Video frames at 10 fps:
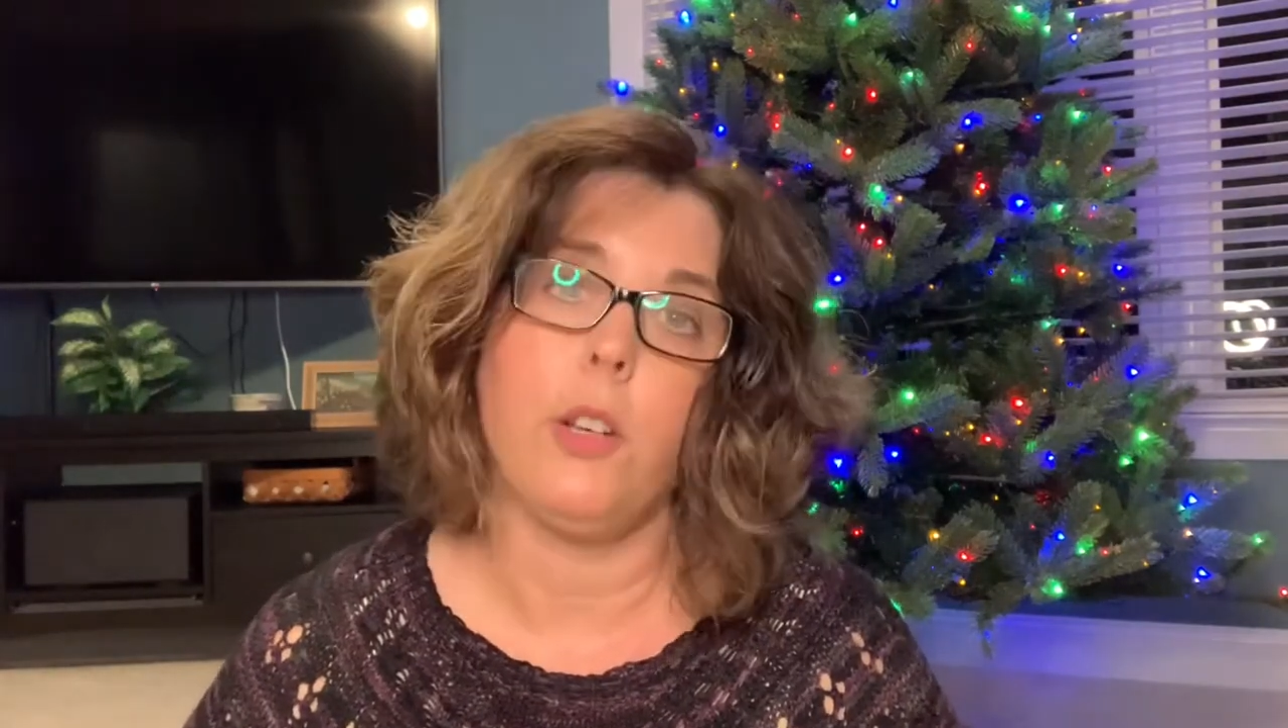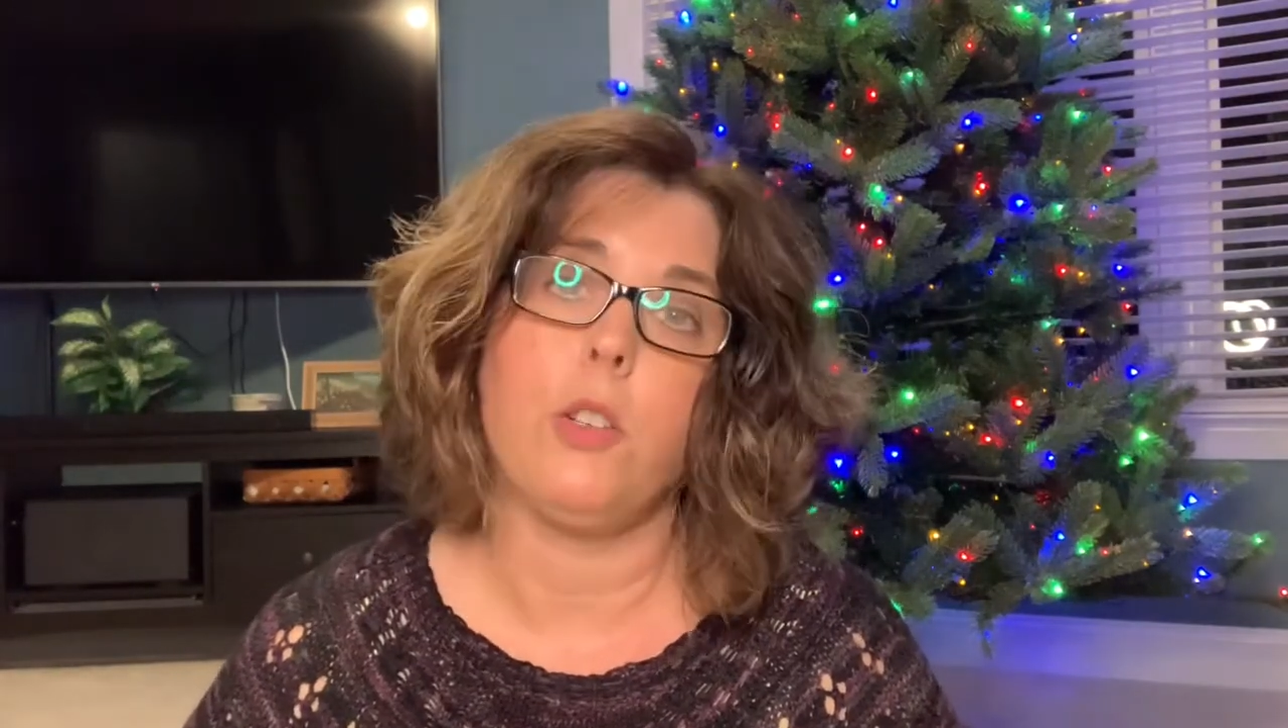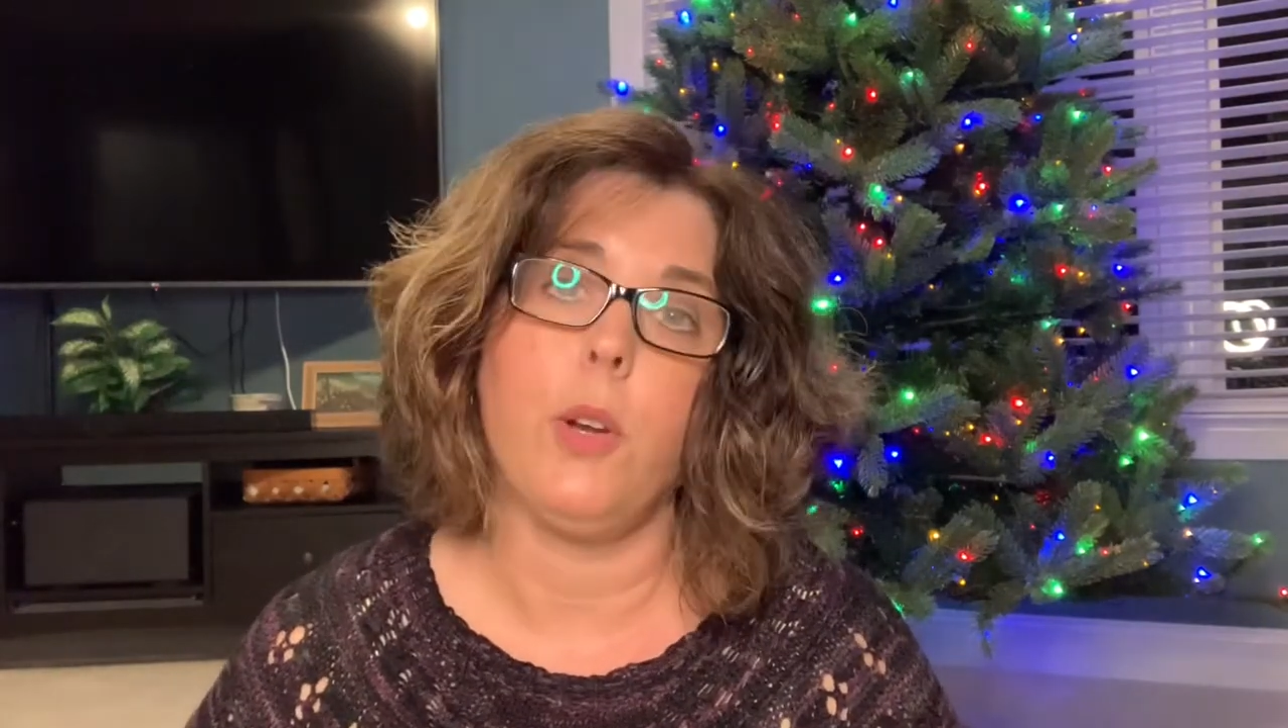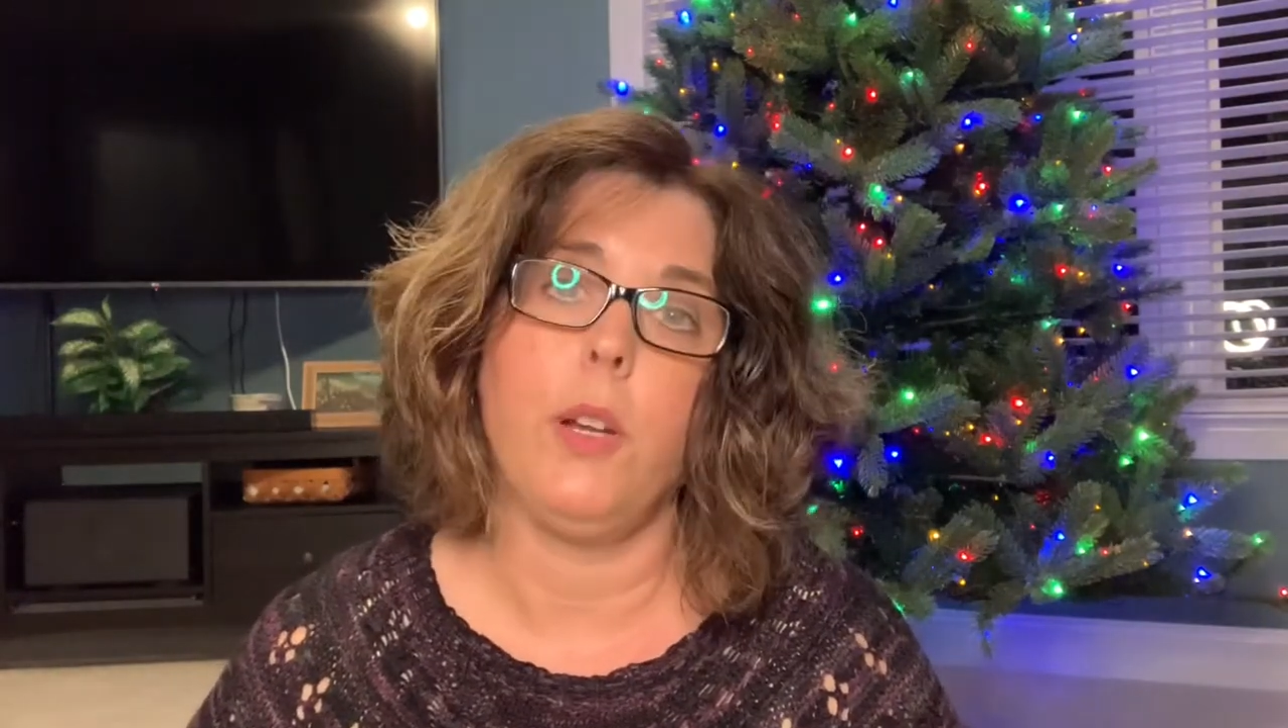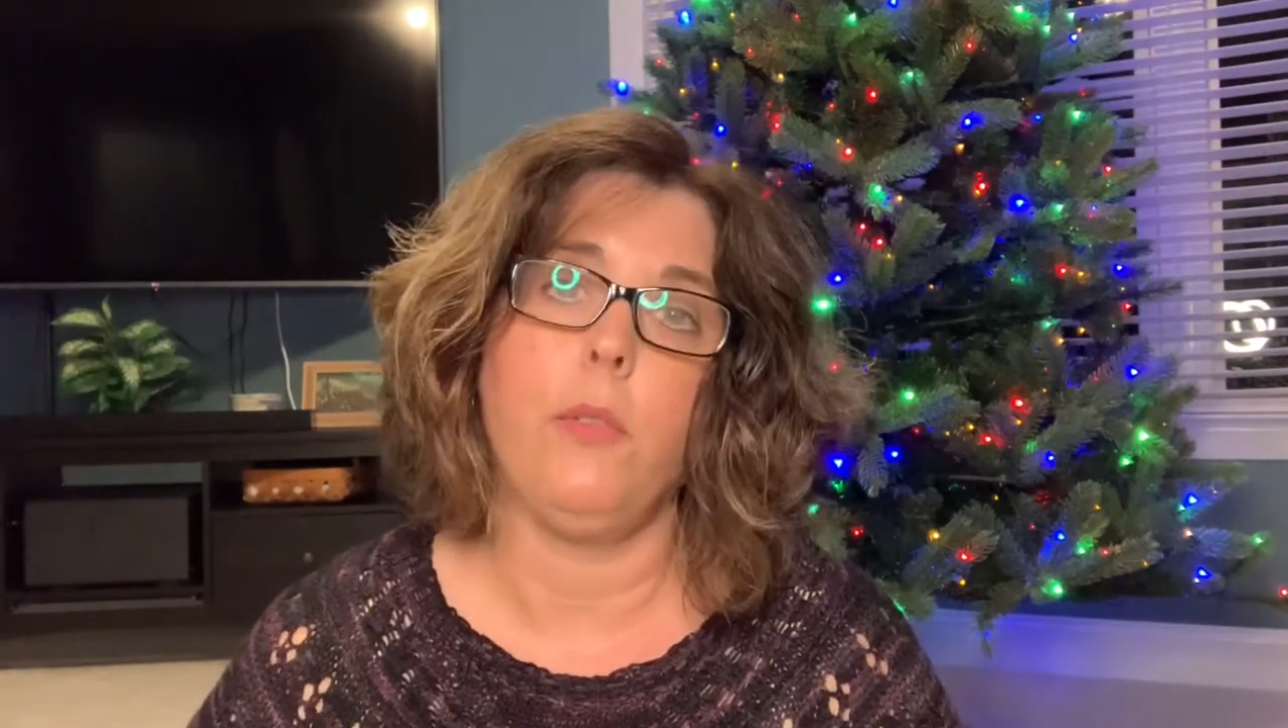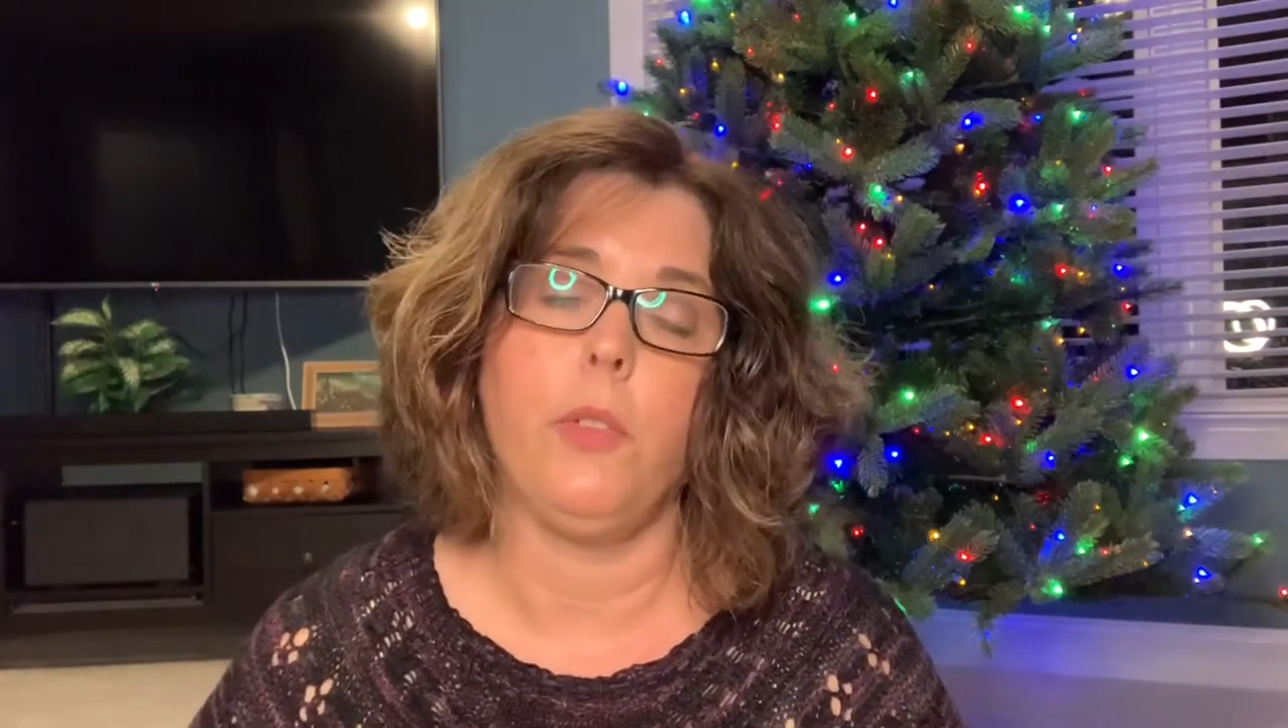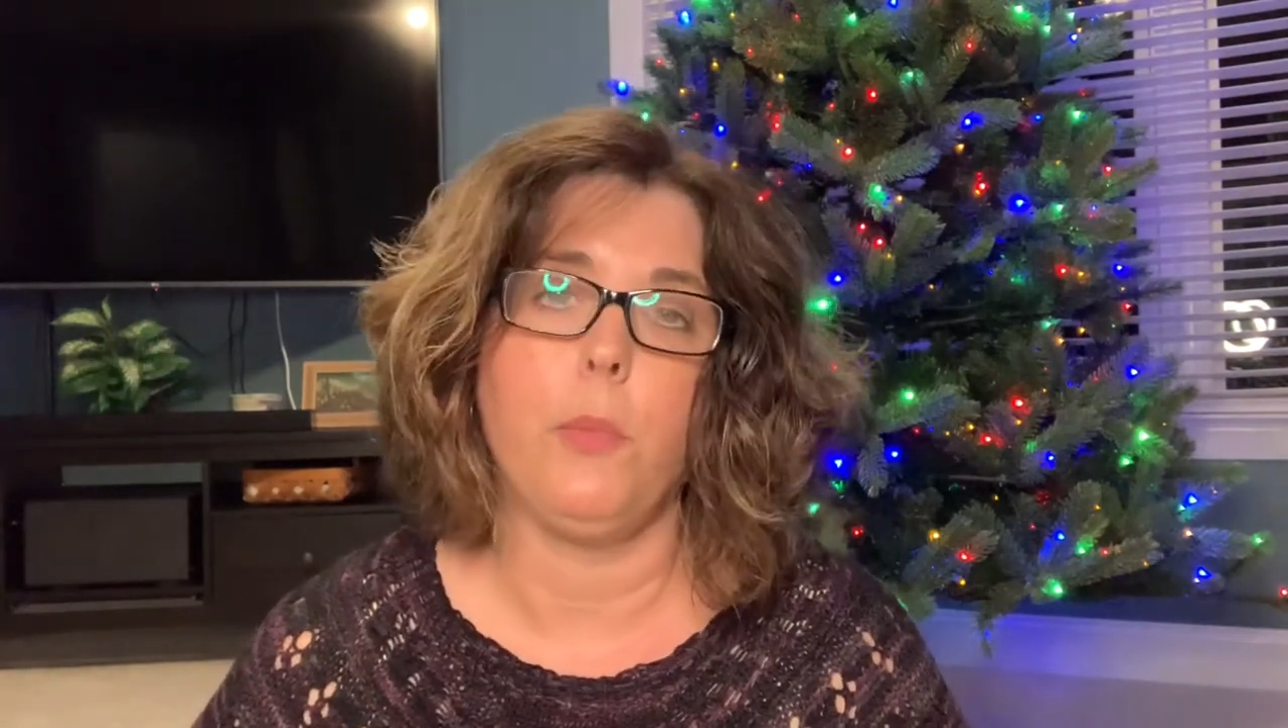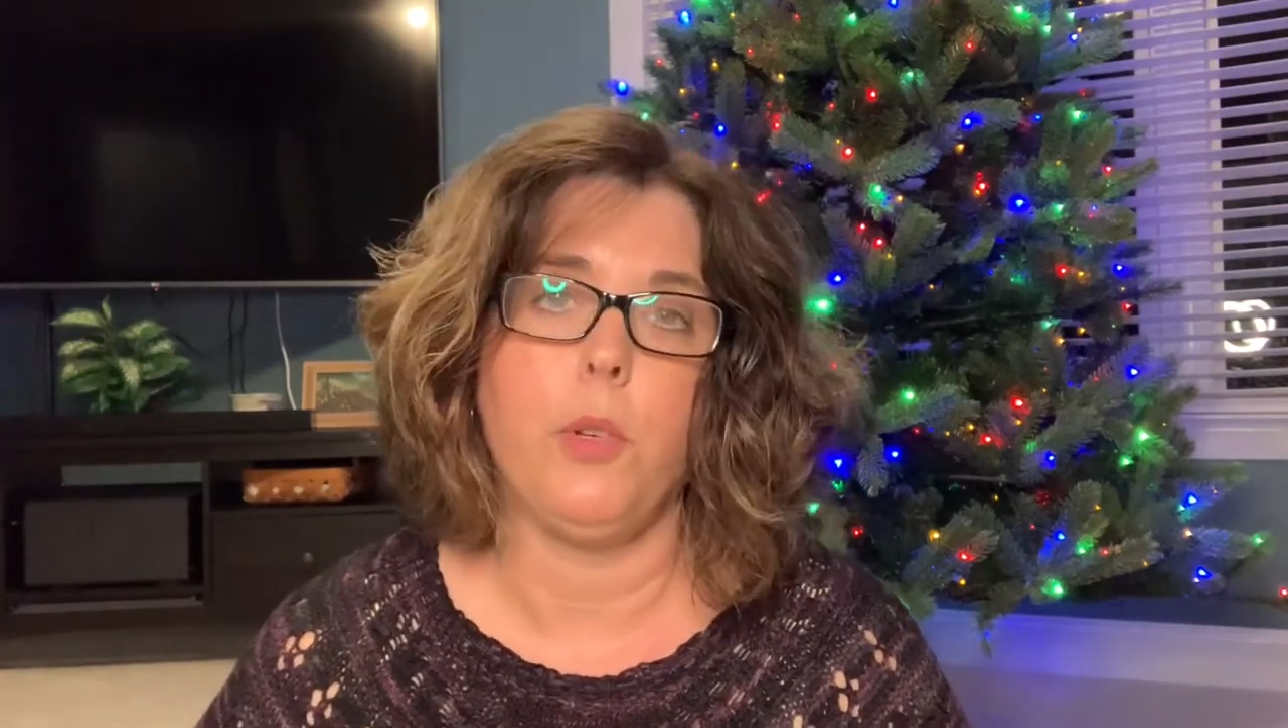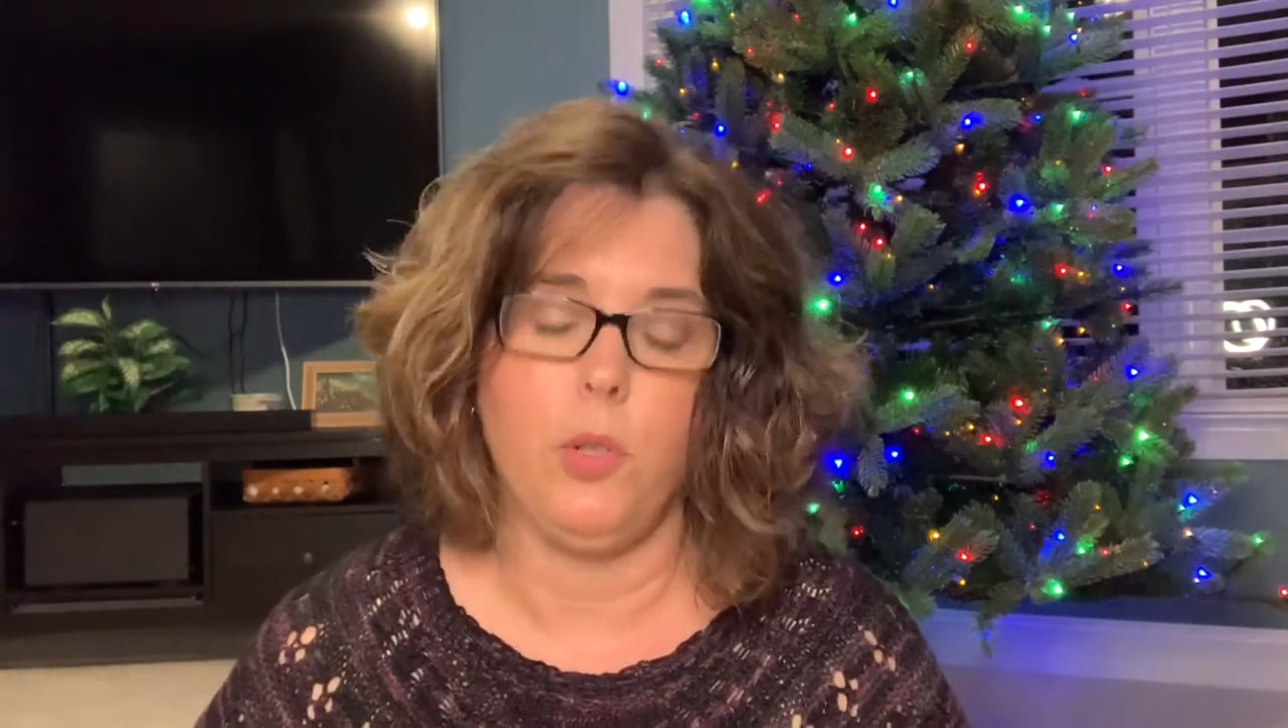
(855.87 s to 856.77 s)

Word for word: a train from